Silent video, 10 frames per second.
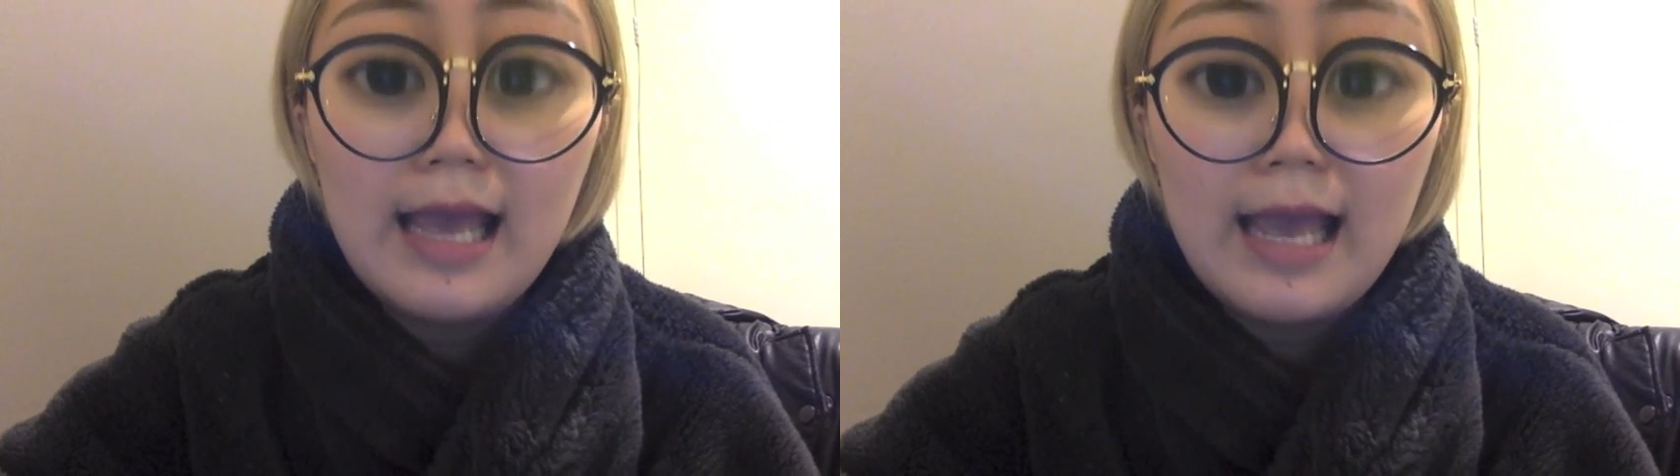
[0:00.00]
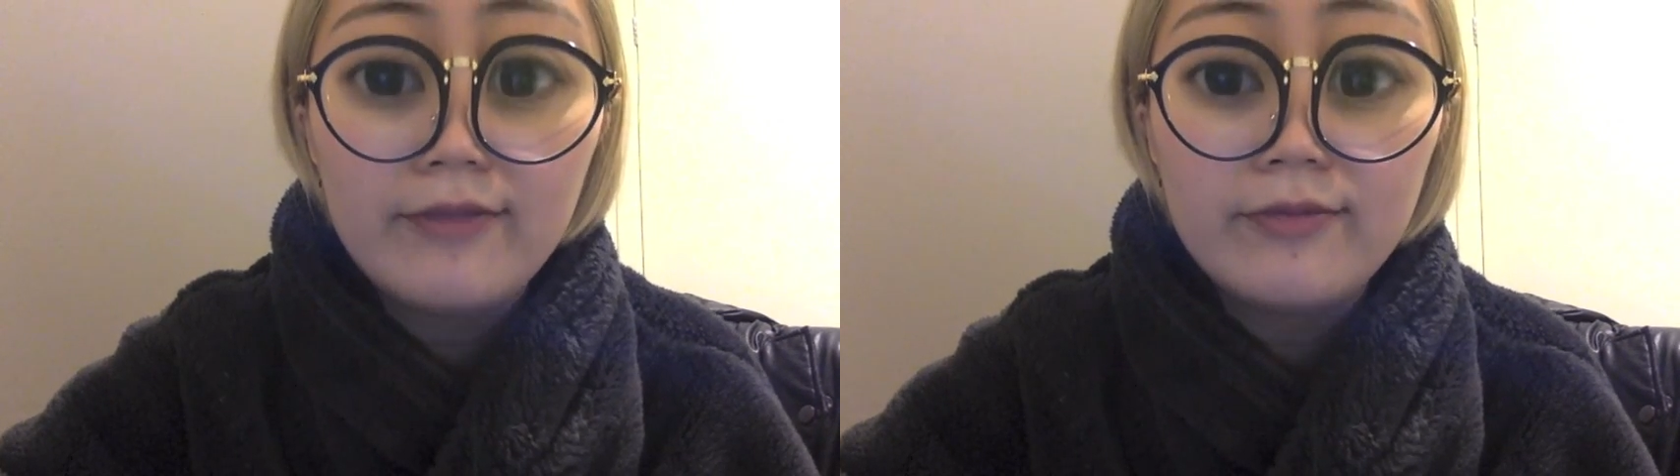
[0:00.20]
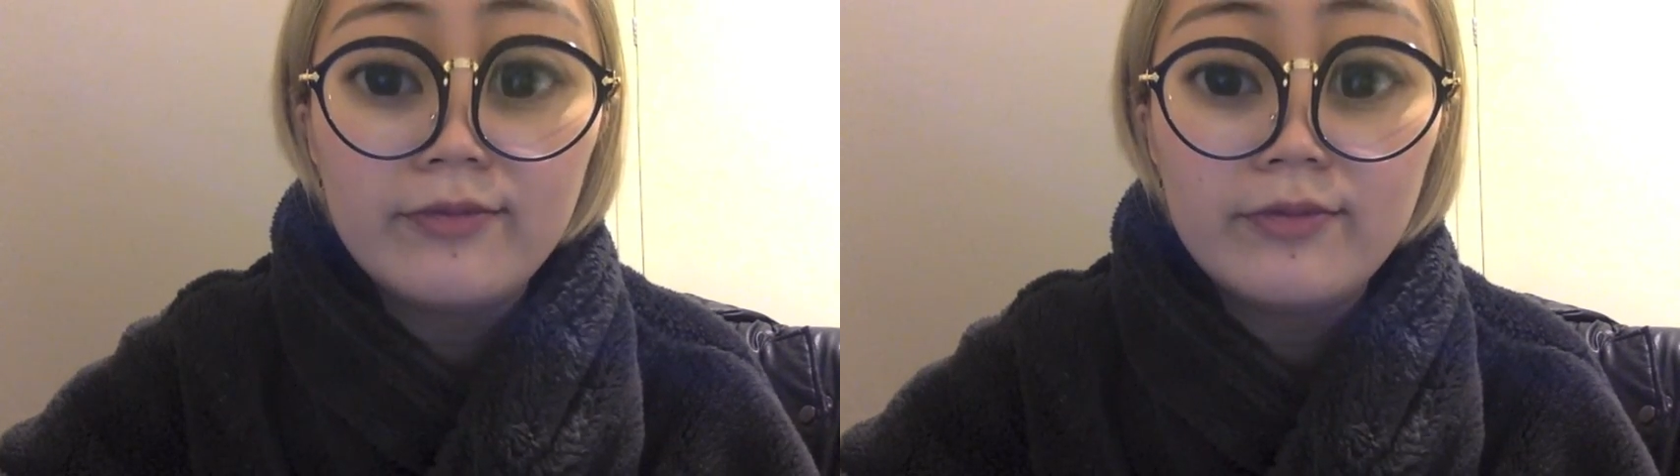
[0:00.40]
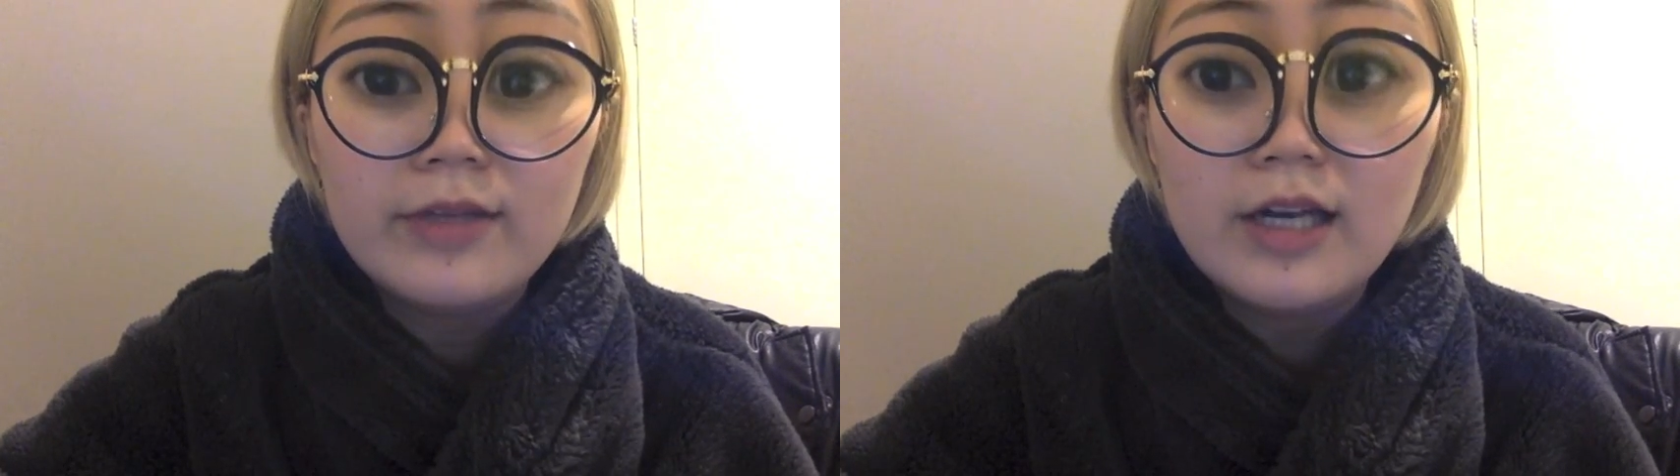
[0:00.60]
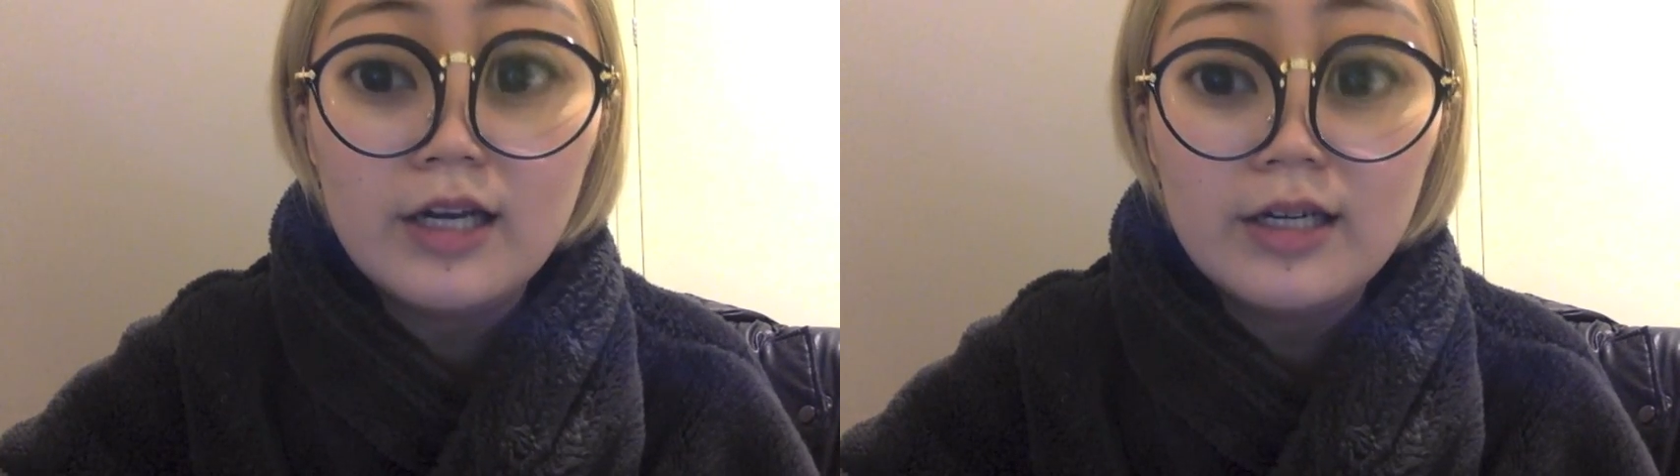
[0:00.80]
and
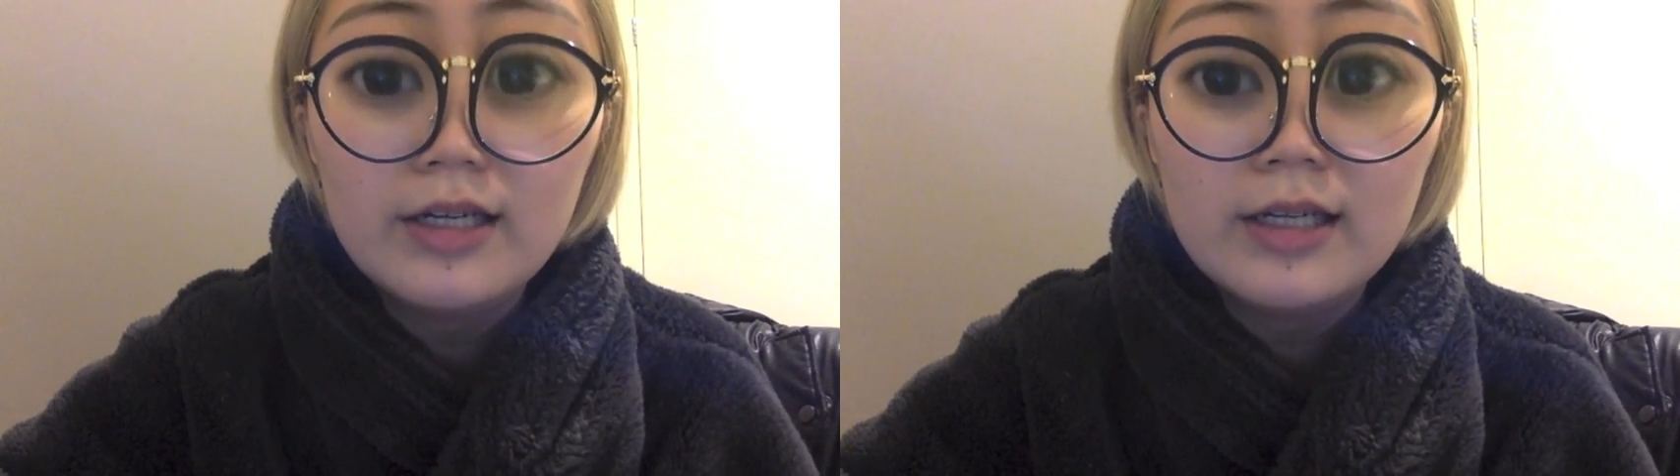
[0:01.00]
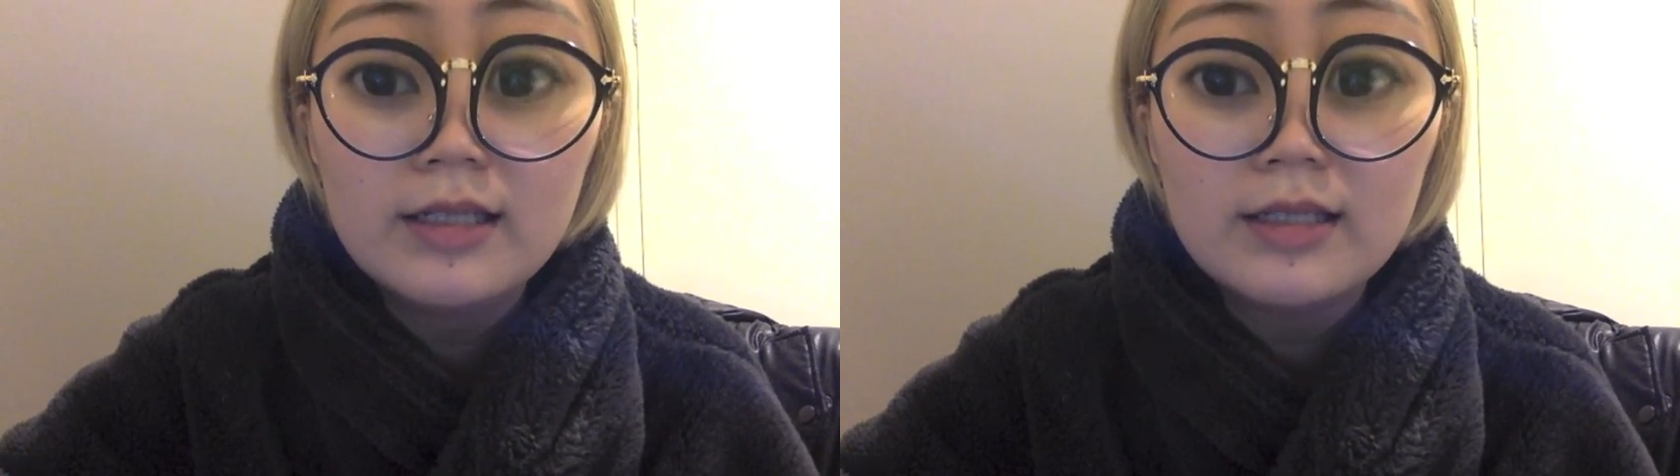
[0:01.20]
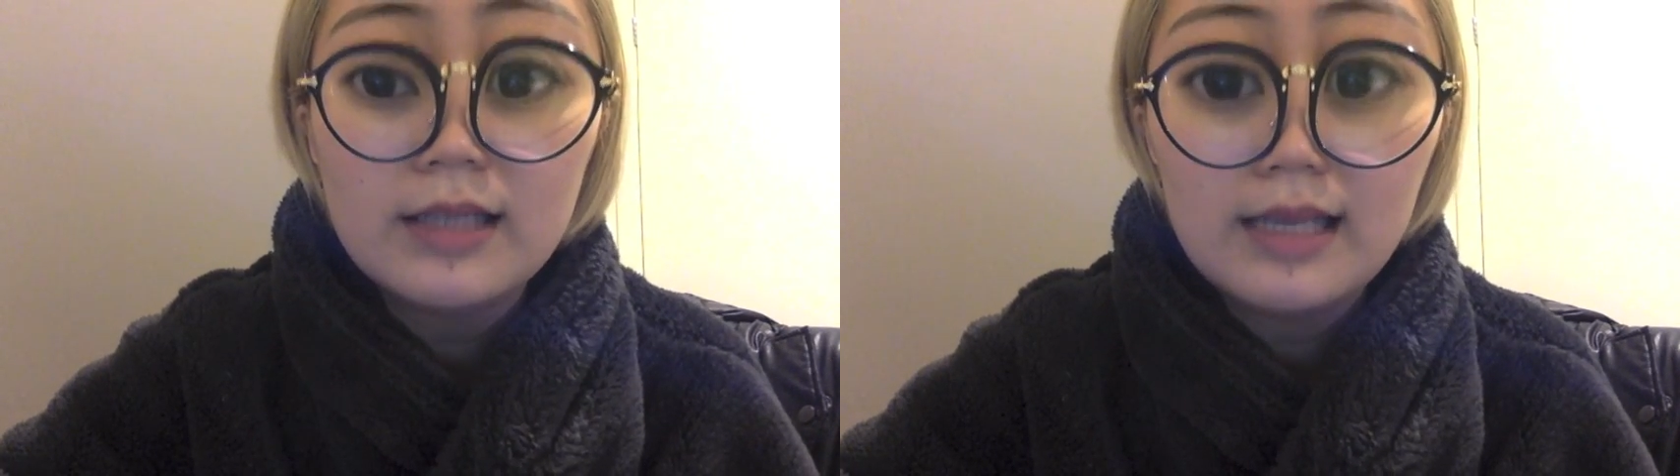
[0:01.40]
the learner